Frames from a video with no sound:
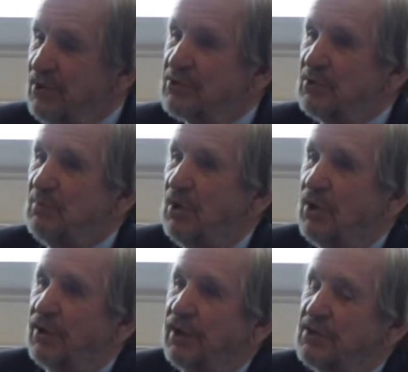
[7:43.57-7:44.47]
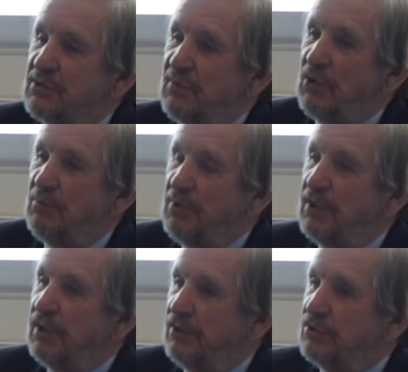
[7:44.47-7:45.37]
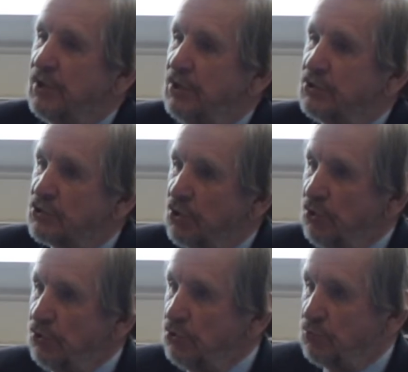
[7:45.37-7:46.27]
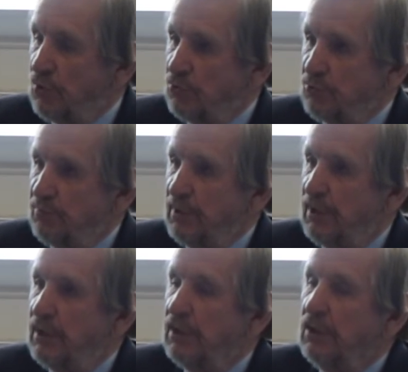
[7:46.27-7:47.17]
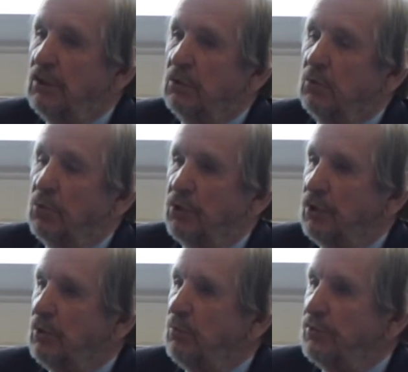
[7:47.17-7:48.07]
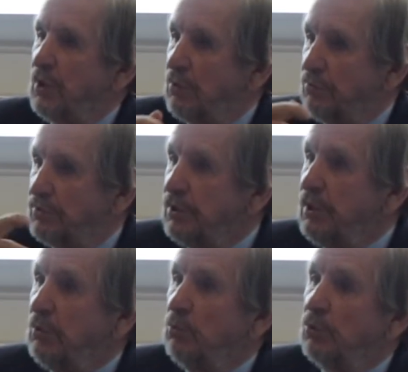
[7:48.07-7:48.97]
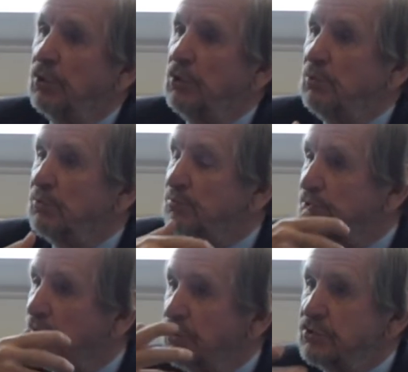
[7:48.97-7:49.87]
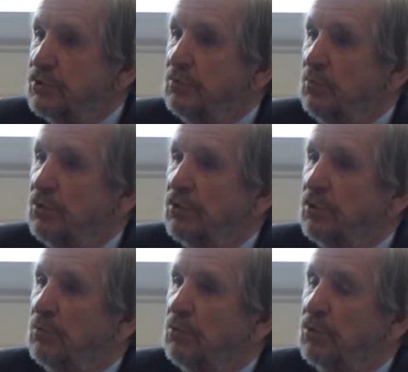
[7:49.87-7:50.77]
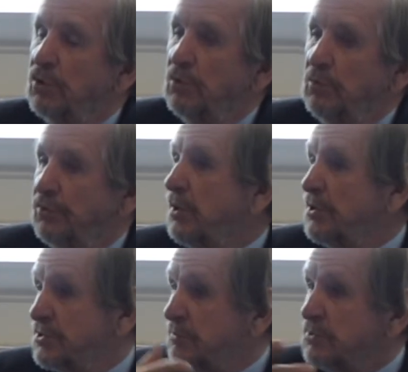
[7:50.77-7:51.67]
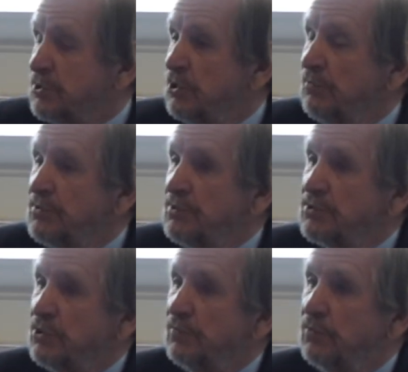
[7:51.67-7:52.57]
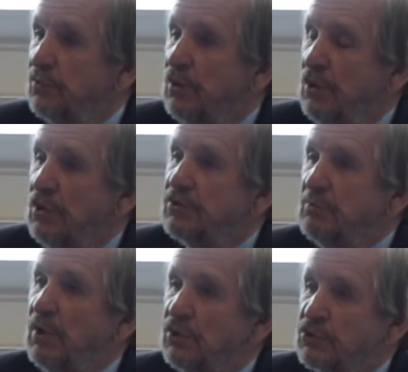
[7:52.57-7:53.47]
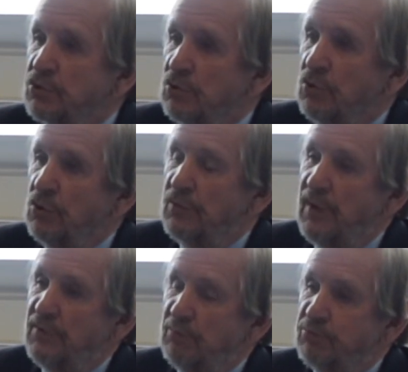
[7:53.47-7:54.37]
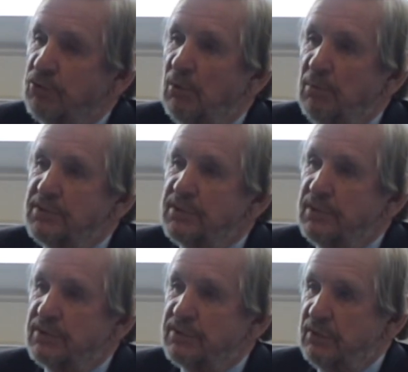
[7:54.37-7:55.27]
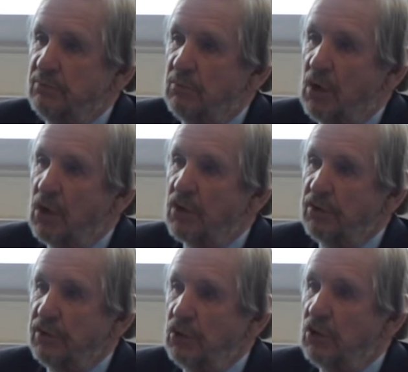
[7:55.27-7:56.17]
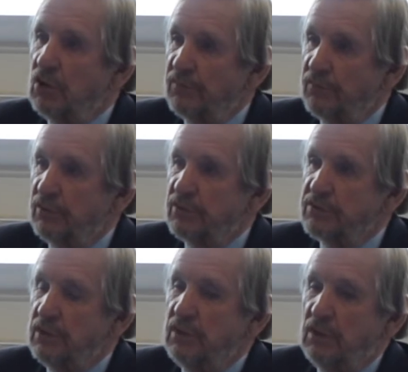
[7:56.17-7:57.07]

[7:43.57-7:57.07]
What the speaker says: So marketing has a very big internal role to play, working with R&D, working with production, working with customer service and so forth, to make sure that the promises that marketing offers